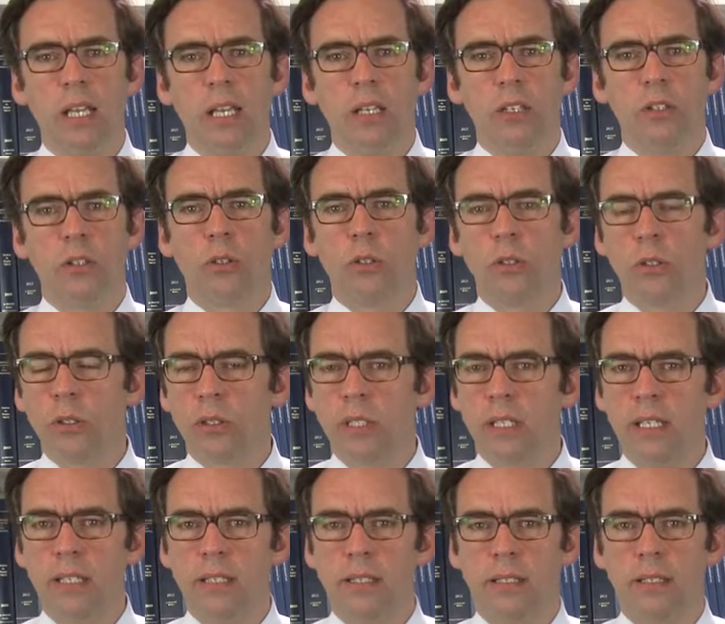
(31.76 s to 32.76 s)
The court
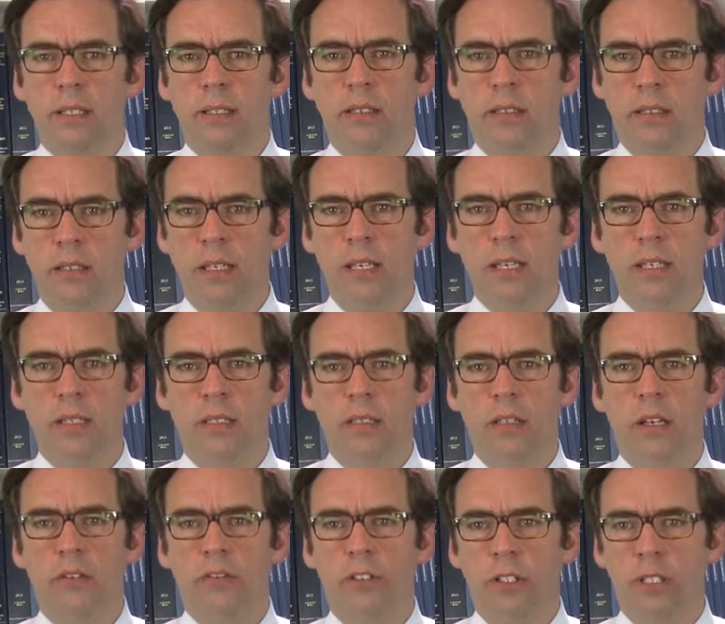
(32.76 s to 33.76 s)
is seized
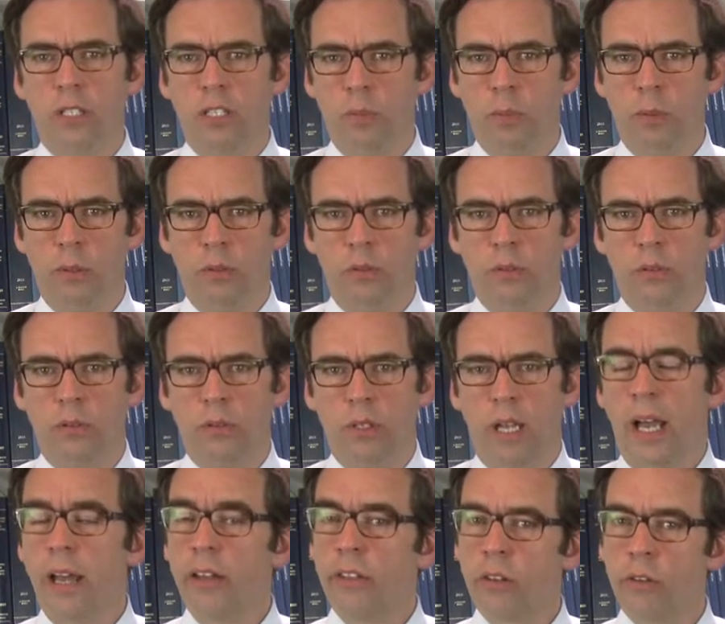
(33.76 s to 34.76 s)
of a dispute
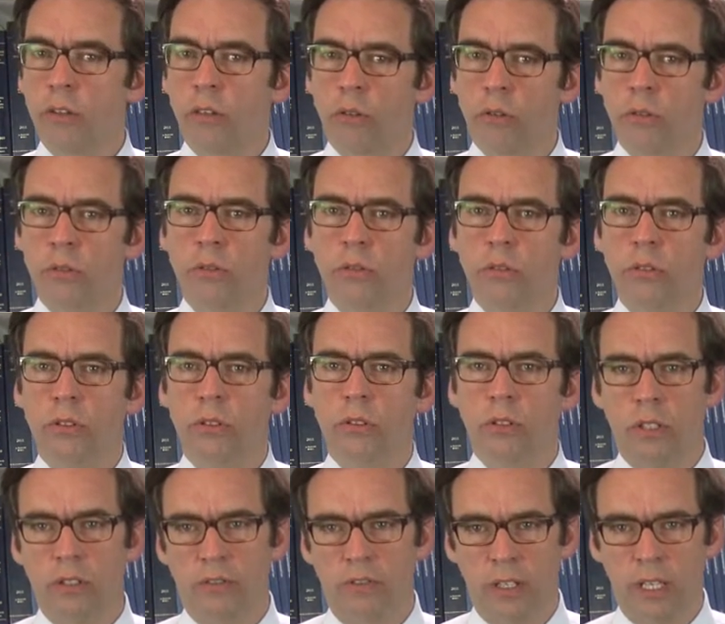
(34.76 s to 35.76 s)
either through the
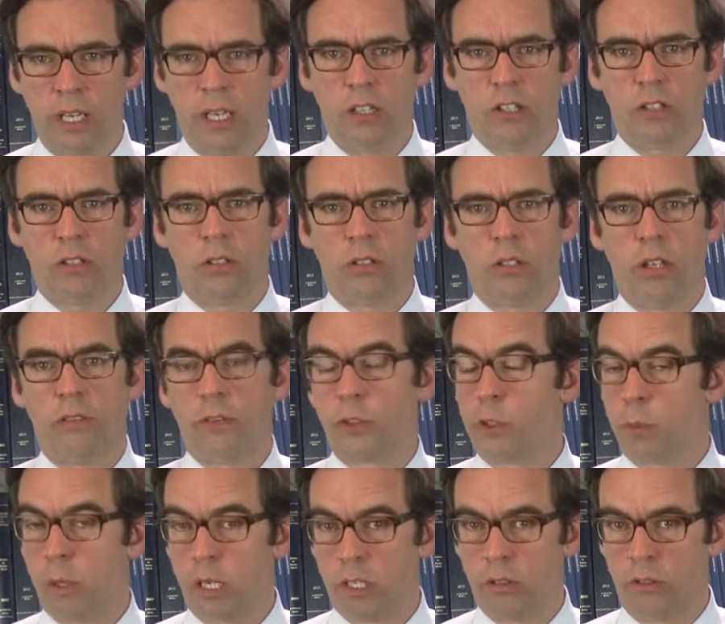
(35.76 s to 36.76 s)
notification of a
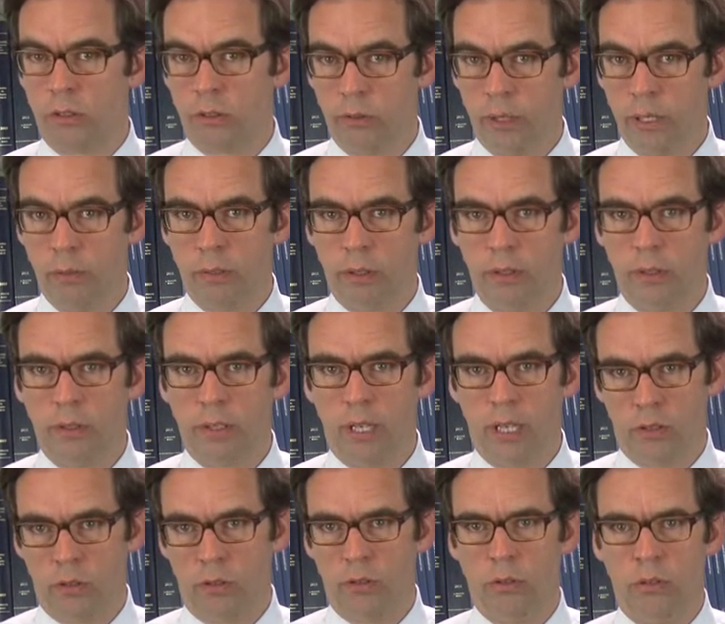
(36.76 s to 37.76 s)
special agreement,
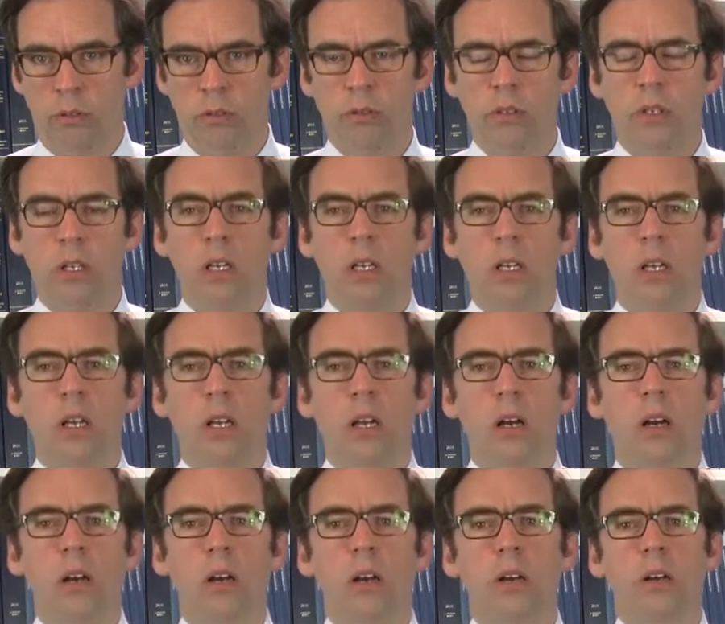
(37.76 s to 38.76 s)
as you know,
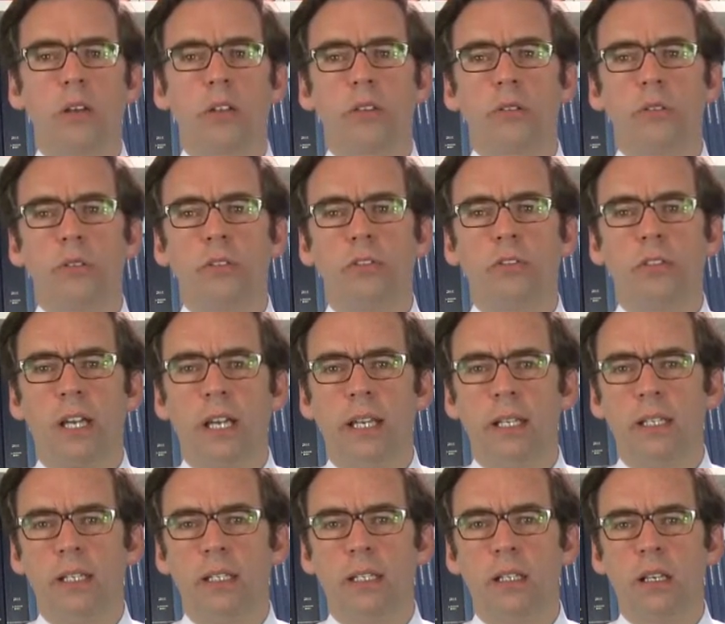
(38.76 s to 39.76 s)
or through the
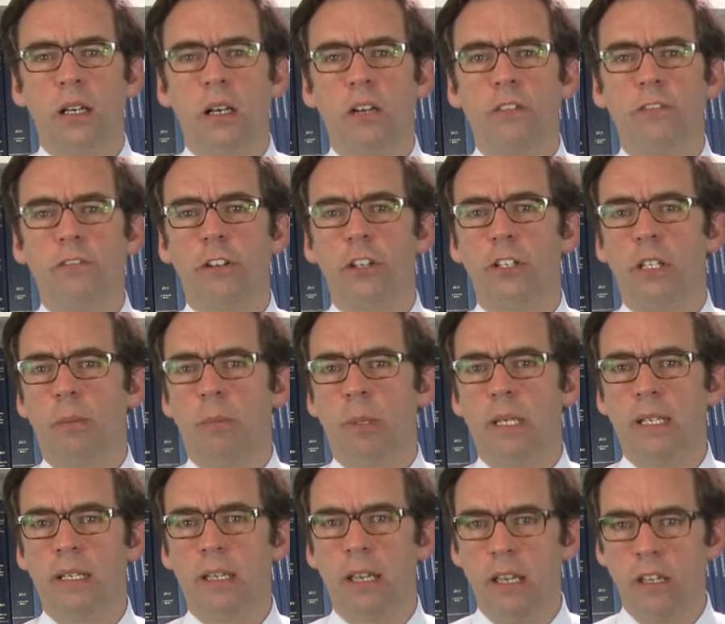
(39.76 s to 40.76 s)
filing of an
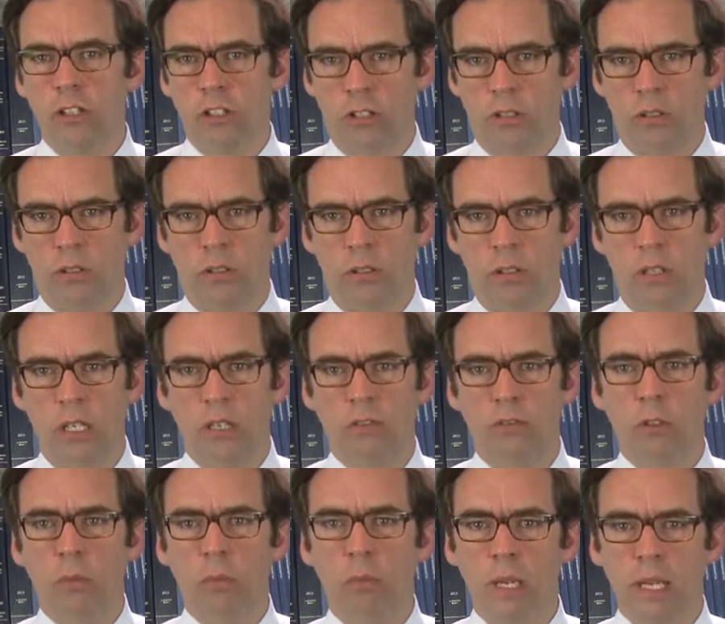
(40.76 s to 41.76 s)
application if
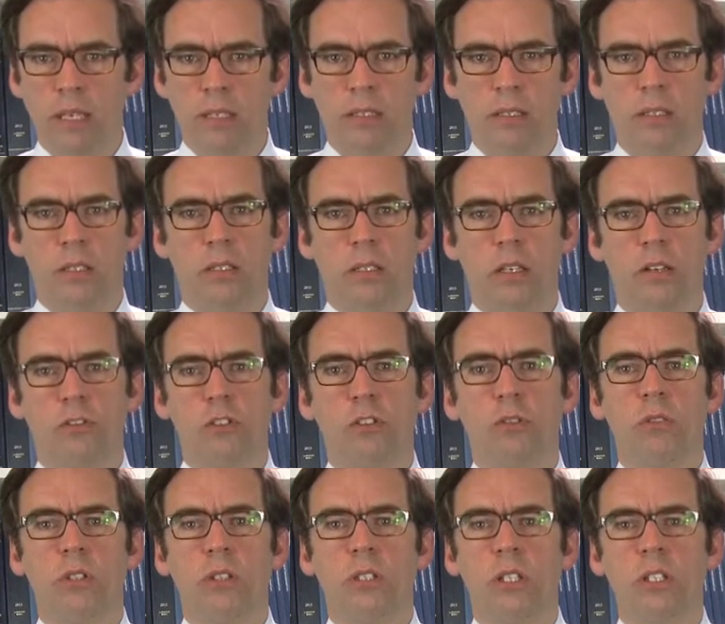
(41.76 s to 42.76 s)
the basis of
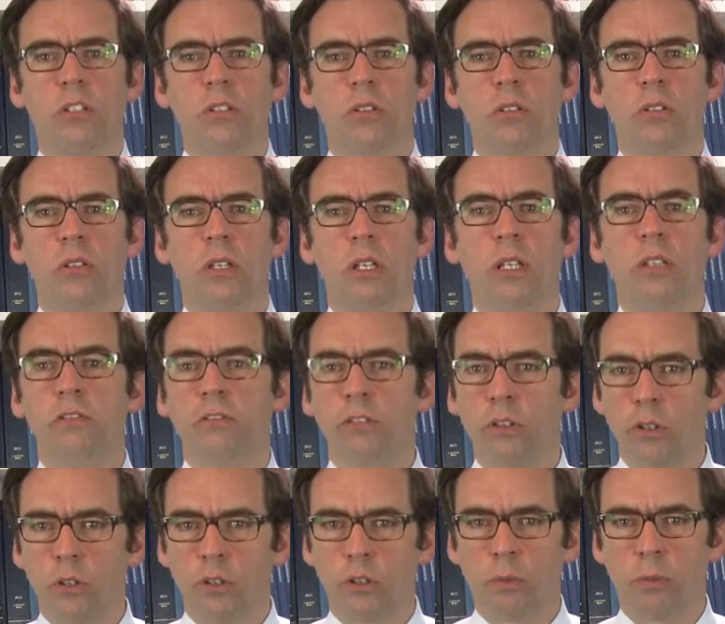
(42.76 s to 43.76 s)
jurisdiction
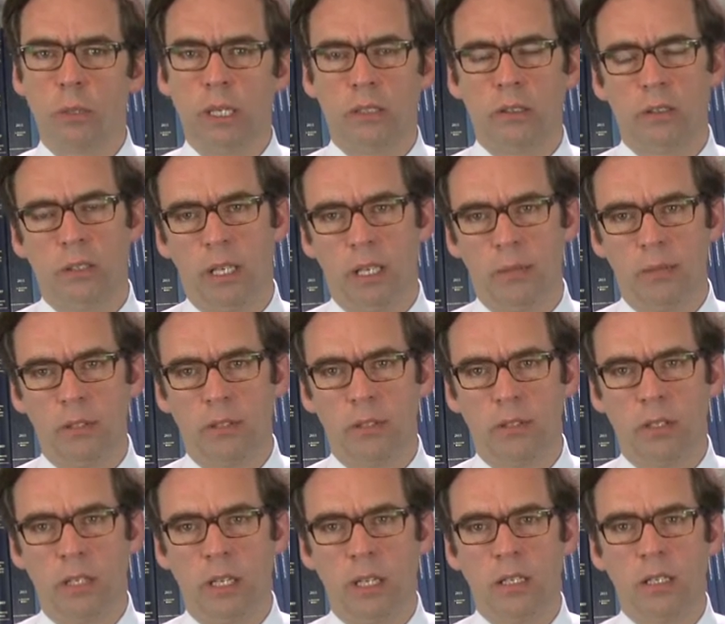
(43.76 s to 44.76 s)
invoked by the claimant
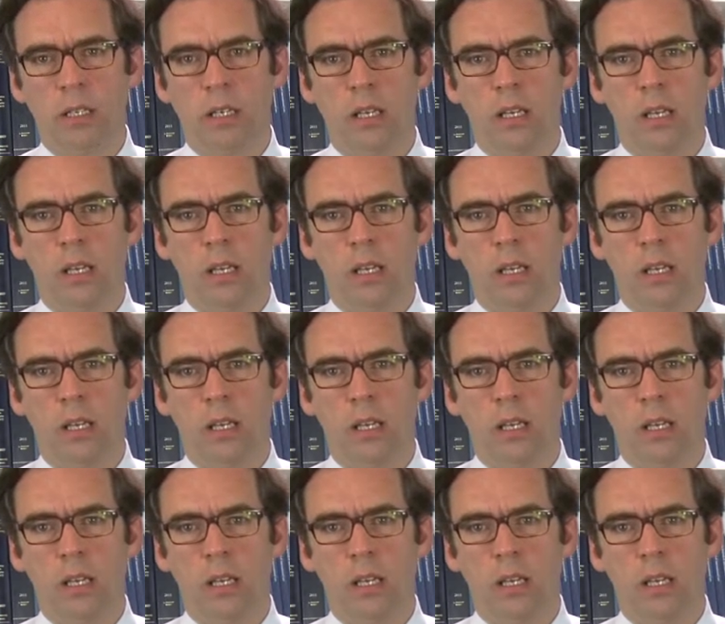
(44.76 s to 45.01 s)
state